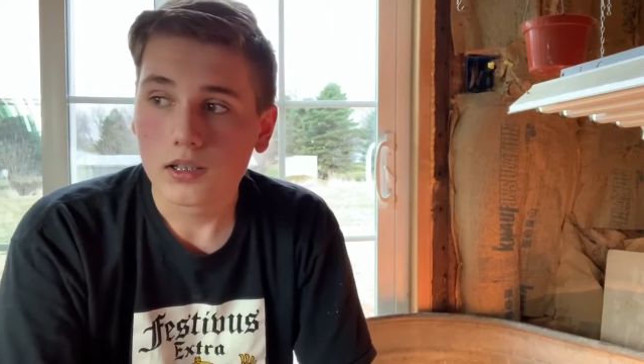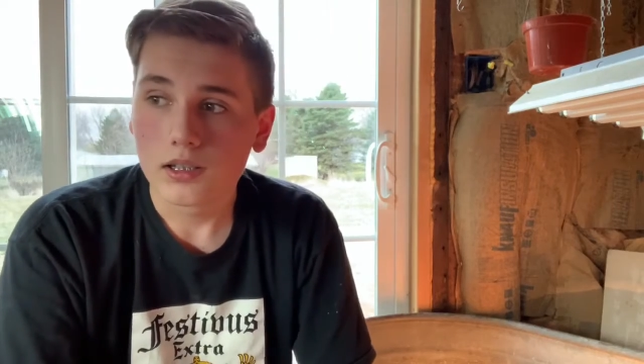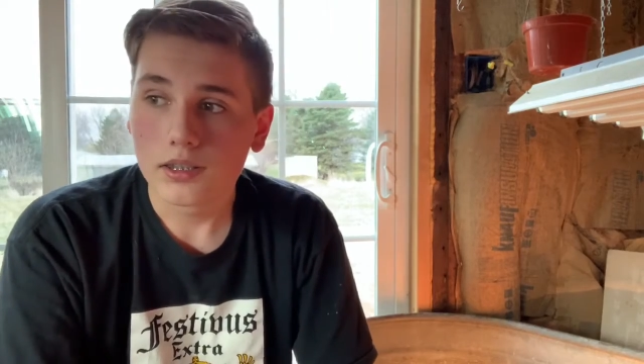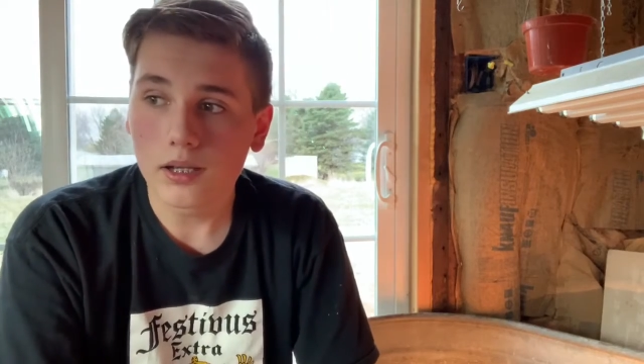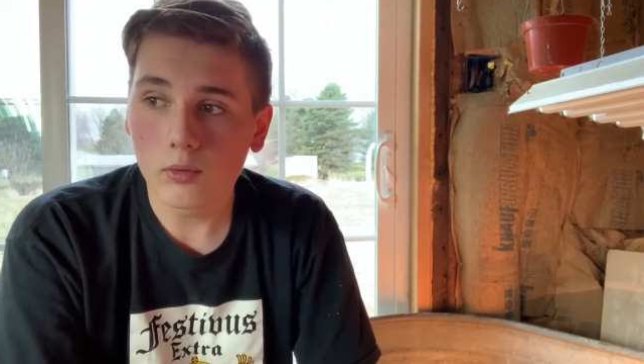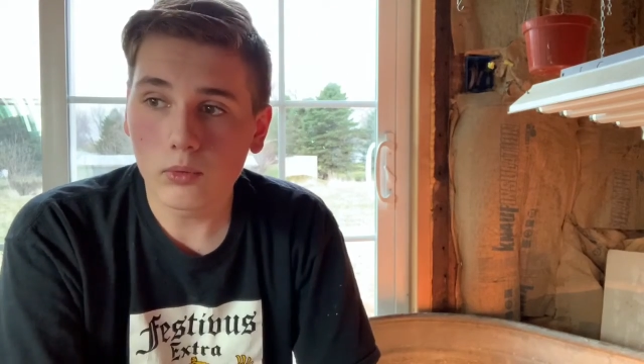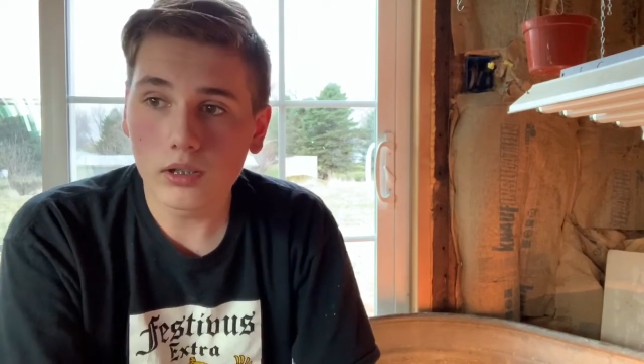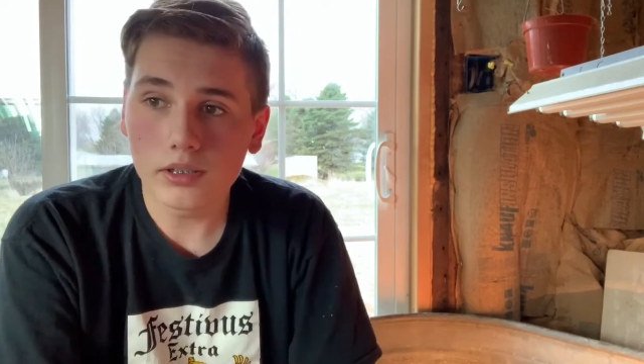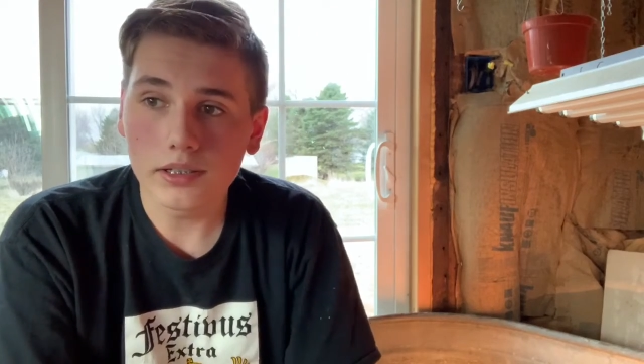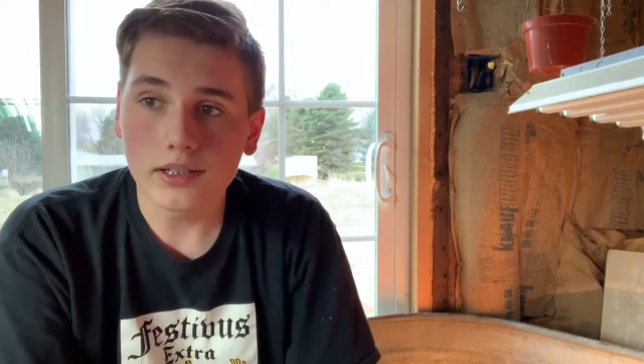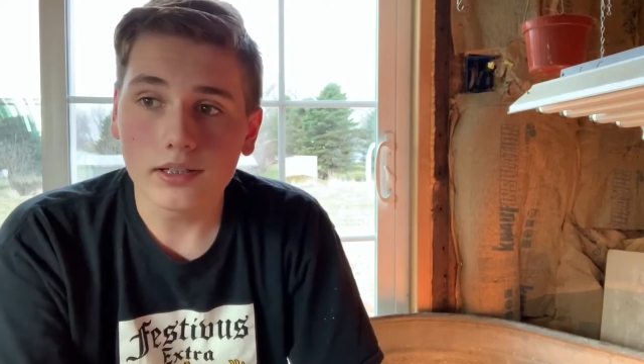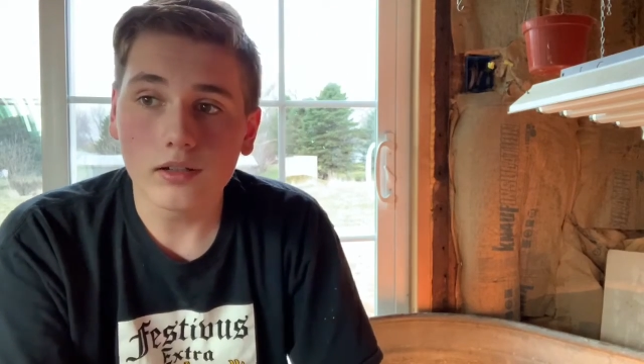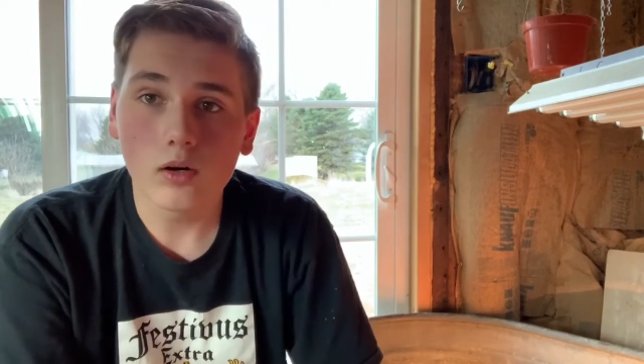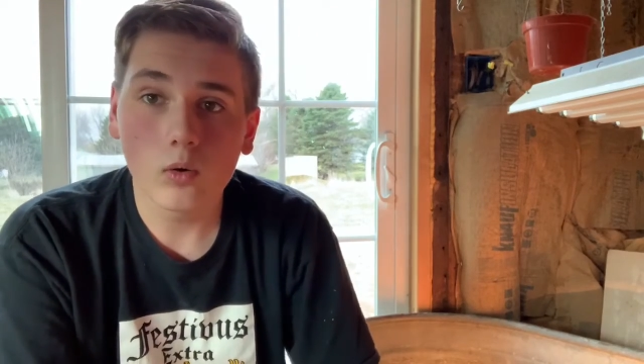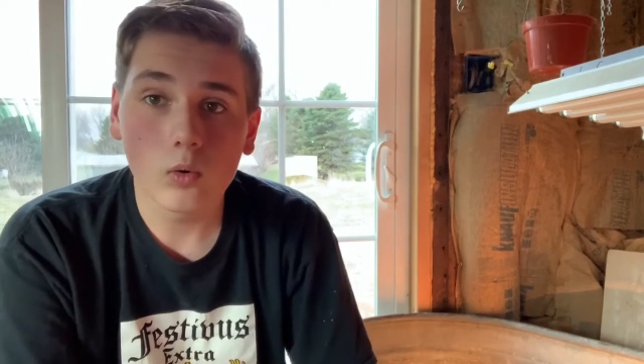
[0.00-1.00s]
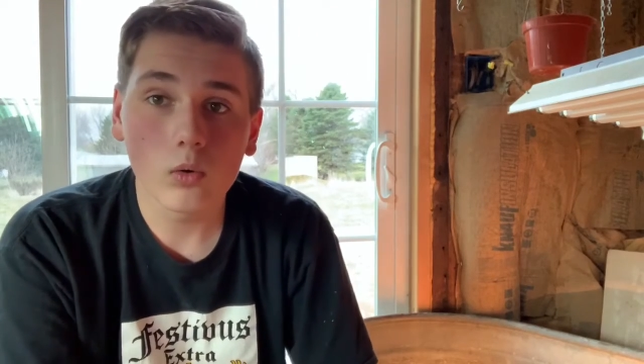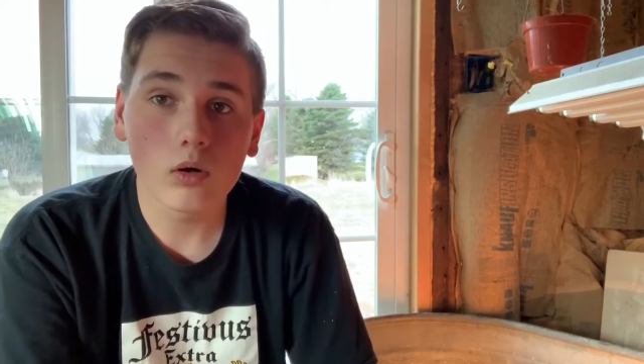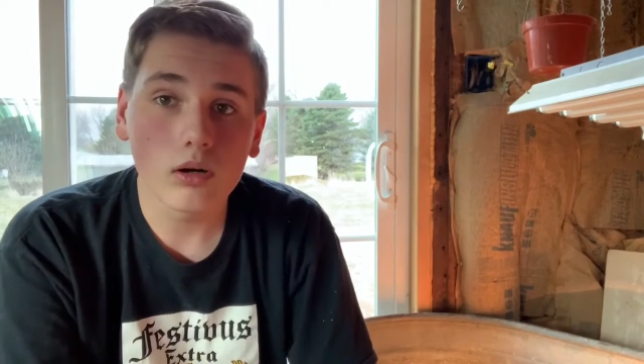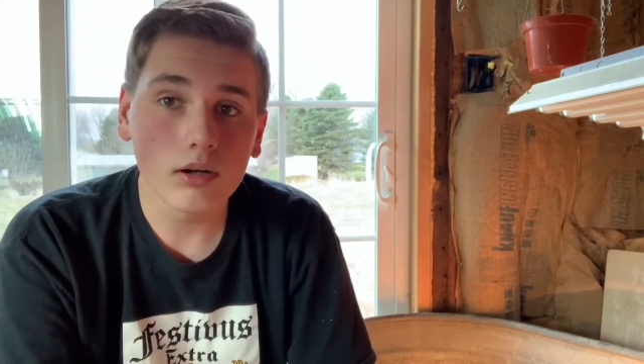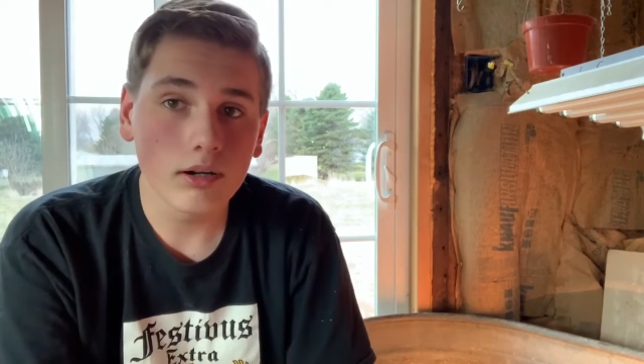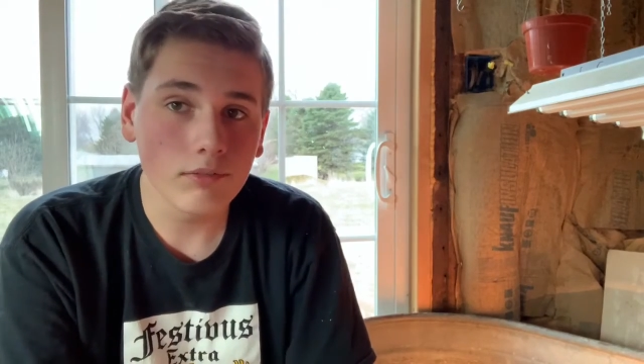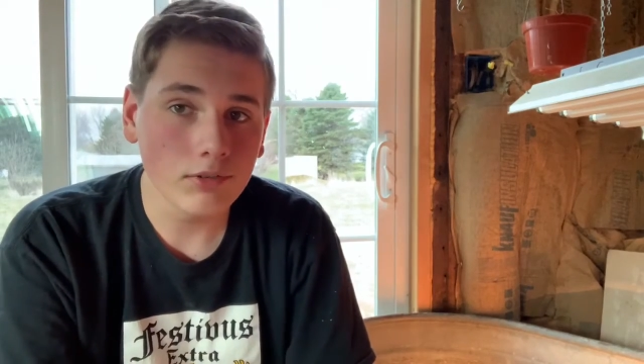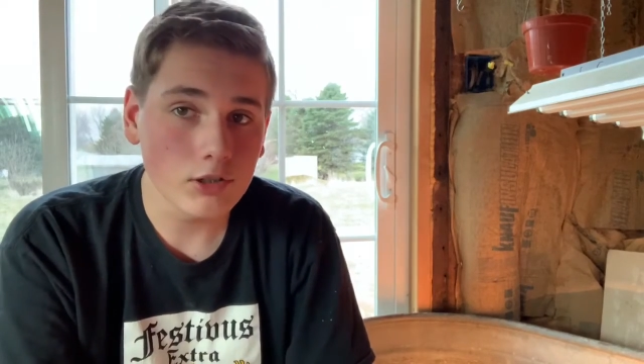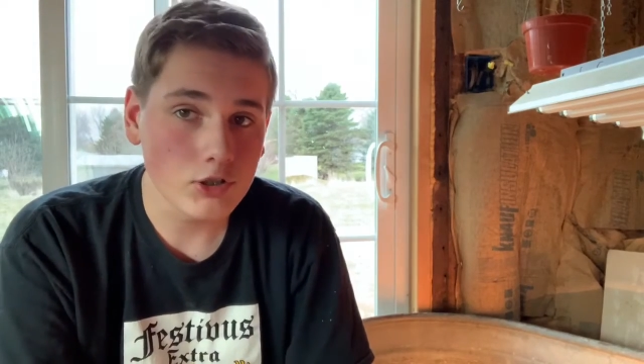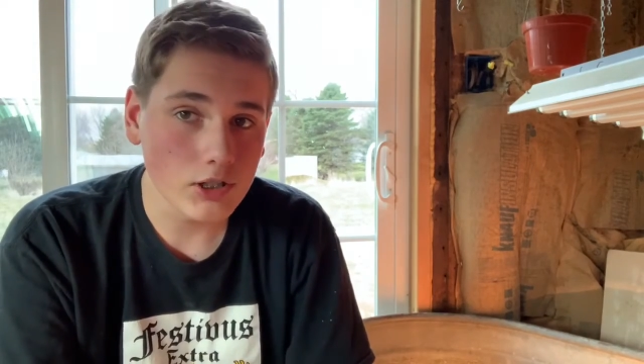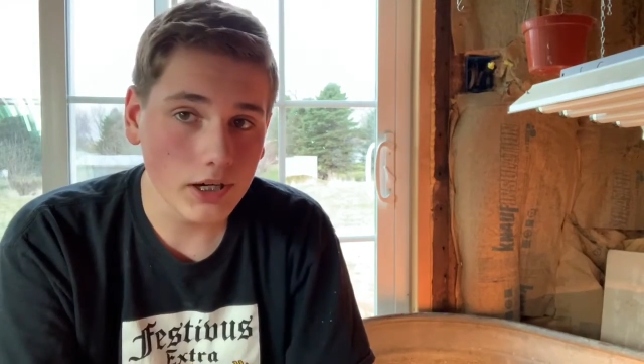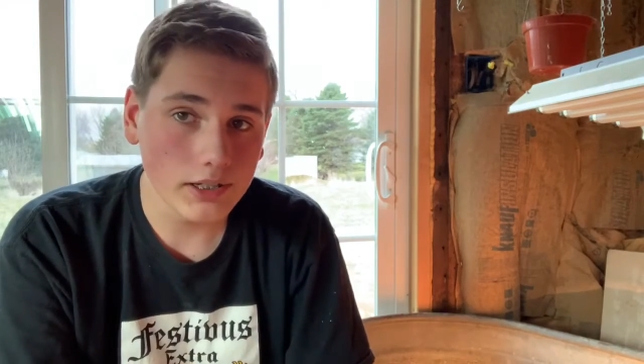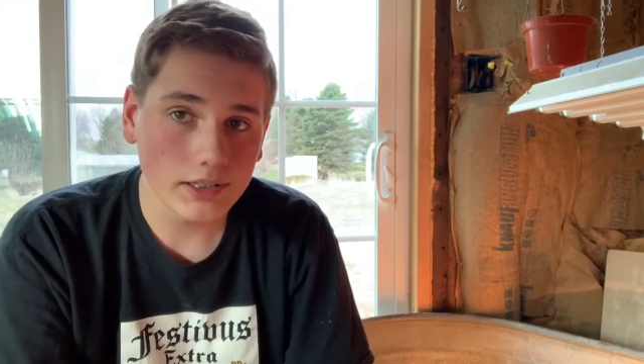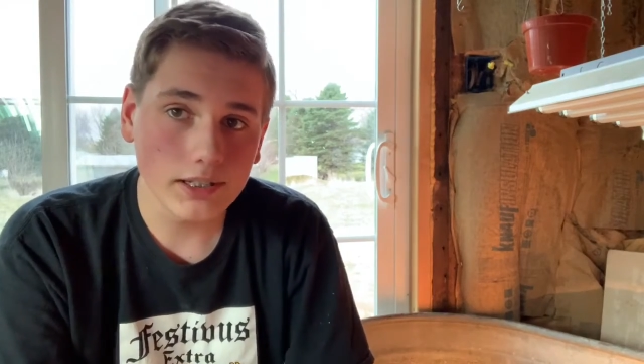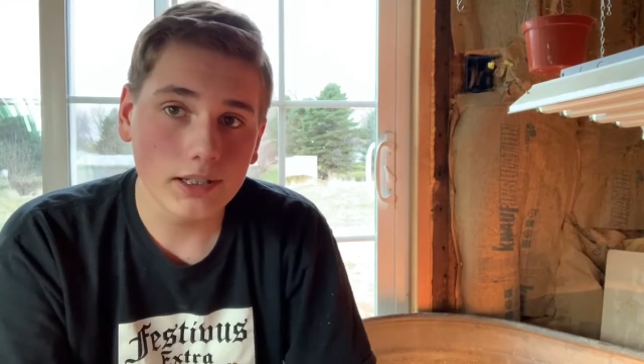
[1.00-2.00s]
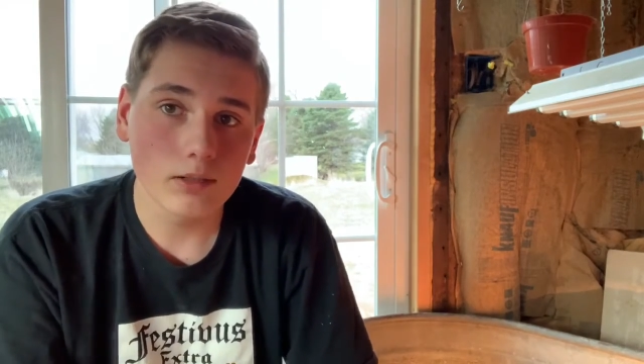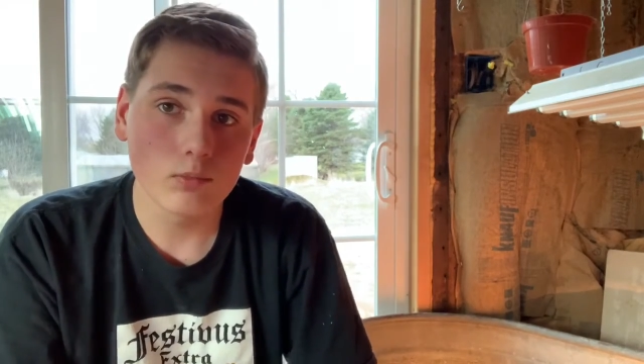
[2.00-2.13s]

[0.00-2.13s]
They will eat. Or if you're trying to get